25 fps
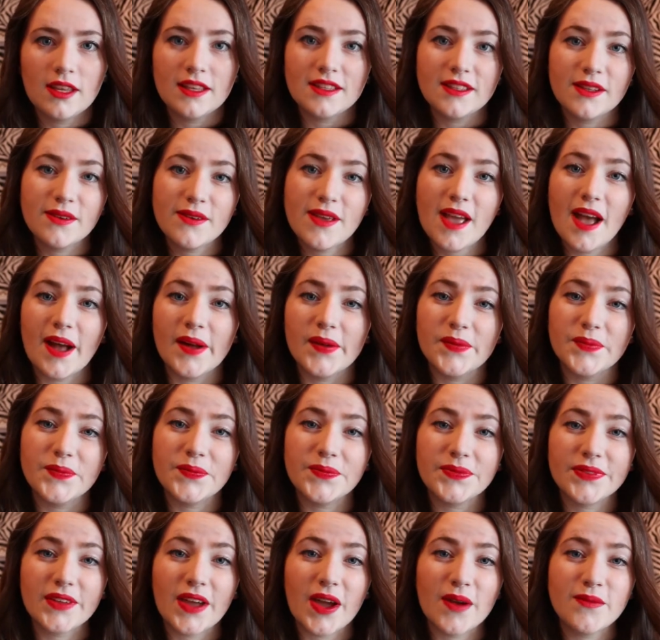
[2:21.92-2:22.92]
So yeah,
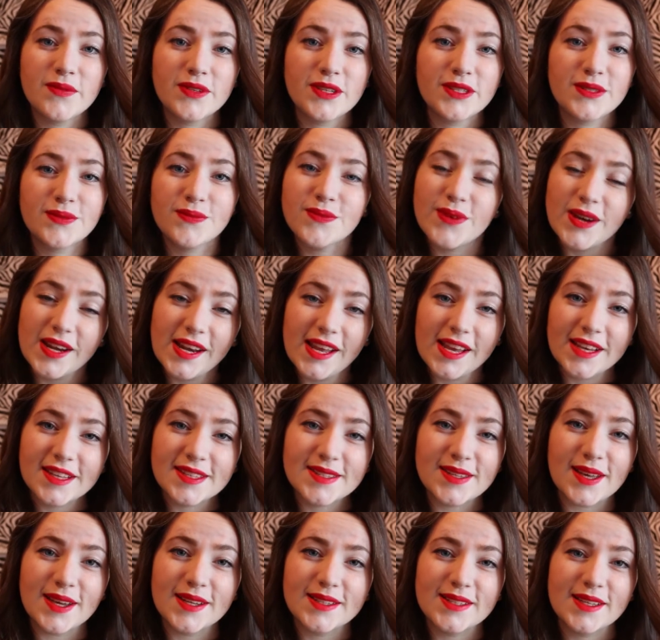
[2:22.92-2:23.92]
I'm just really
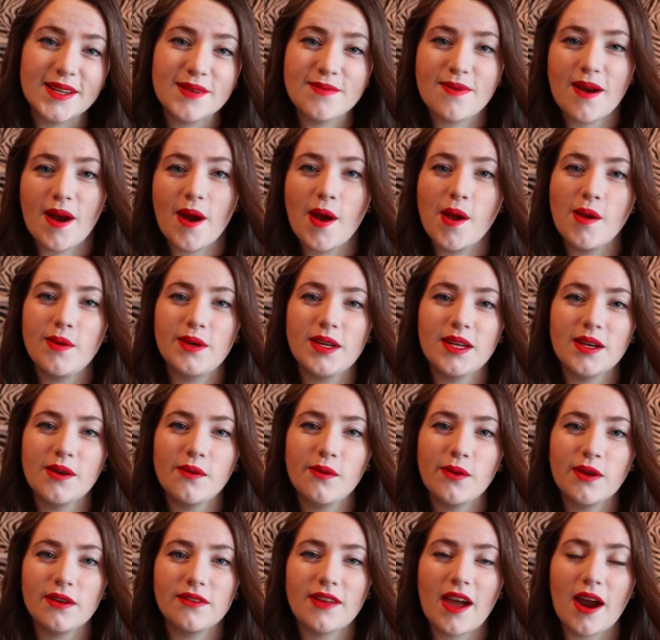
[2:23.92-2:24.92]
excited about owning
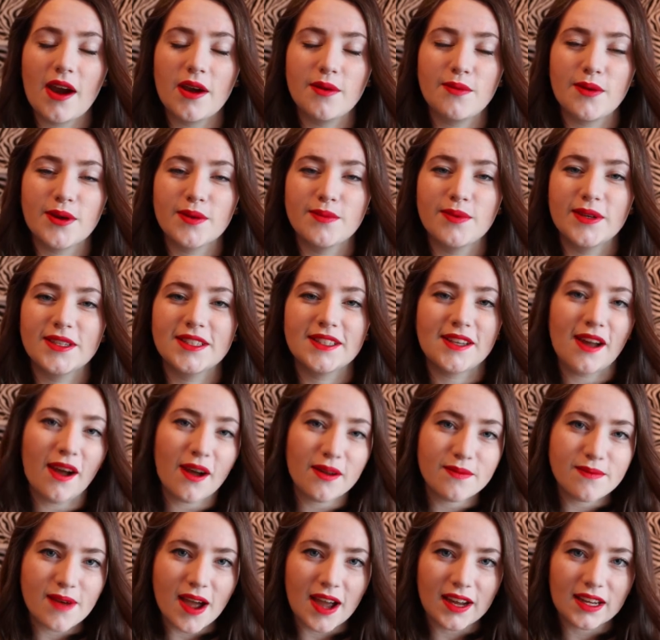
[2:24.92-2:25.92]
all of the Harry Potter books in
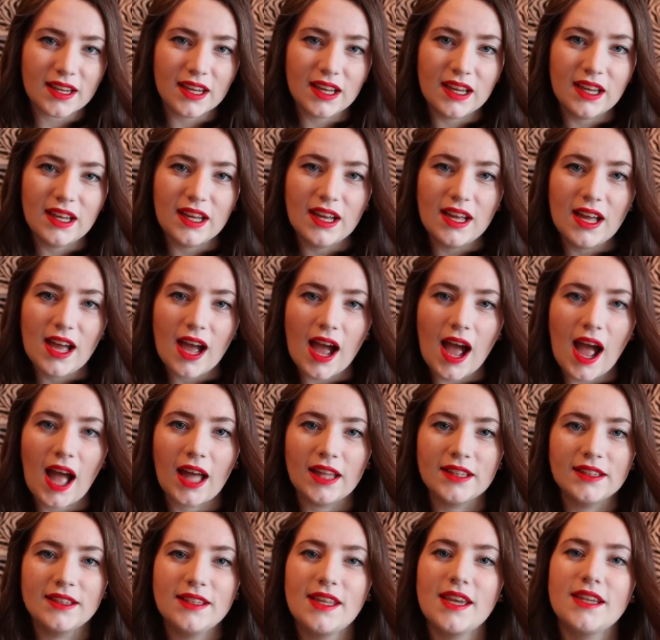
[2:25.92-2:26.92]
hardback,
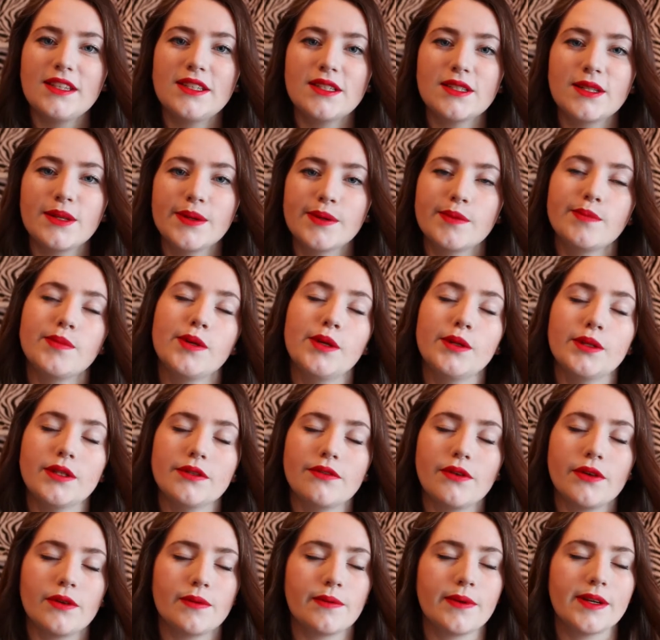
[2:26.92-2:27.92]
and they just look
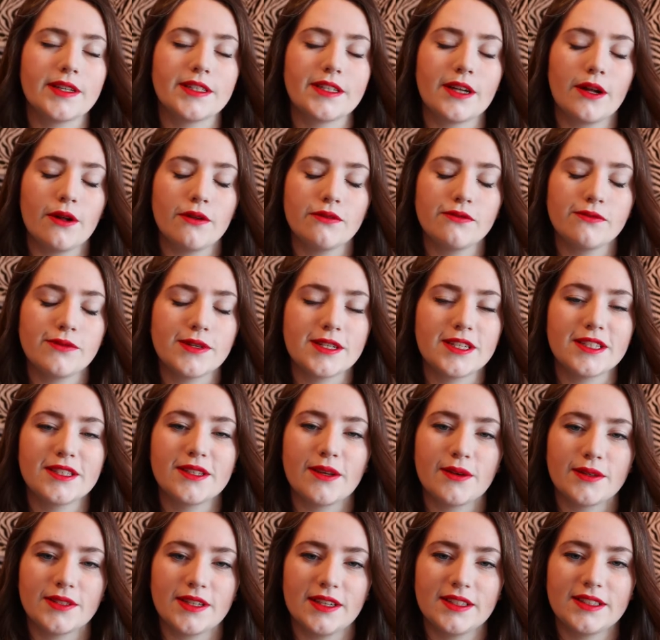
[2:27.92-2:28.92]
beautiful on my shelf, which is
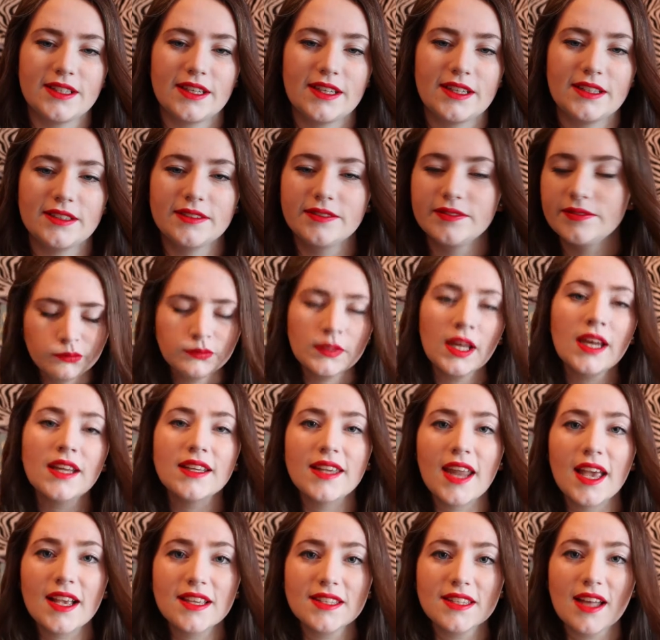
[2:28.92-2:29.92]
so exciting.
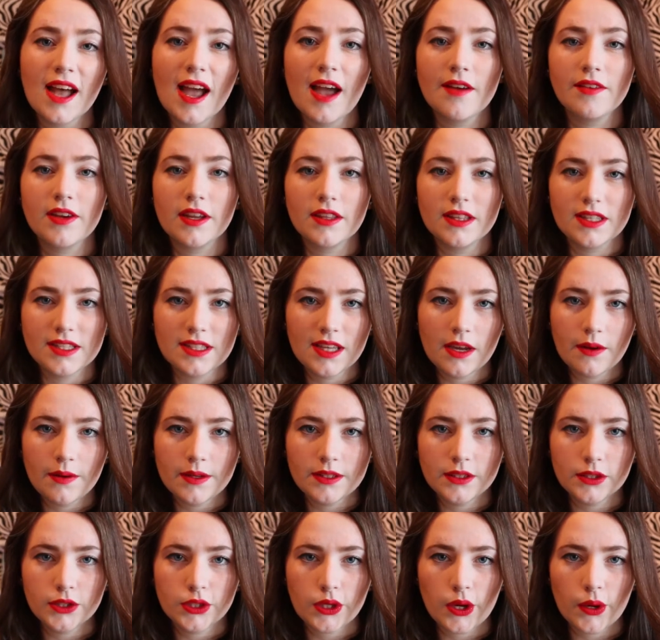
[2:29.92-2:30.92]
Next, I have another
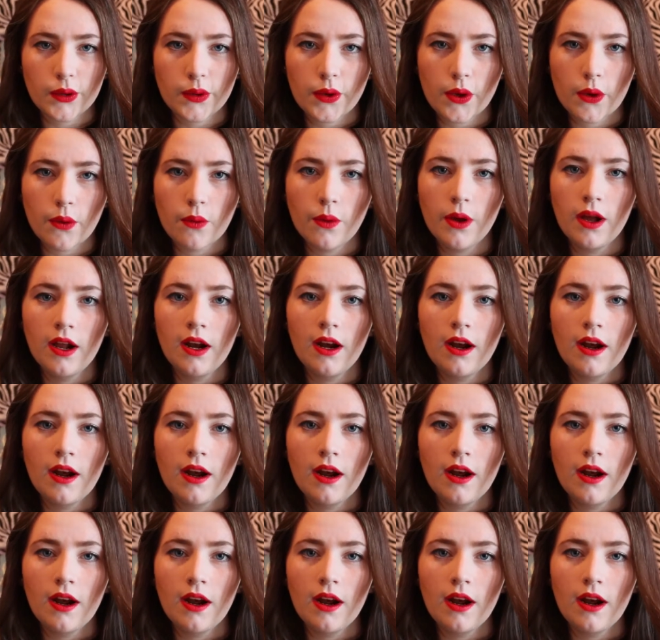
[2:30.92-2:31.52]
series to show you.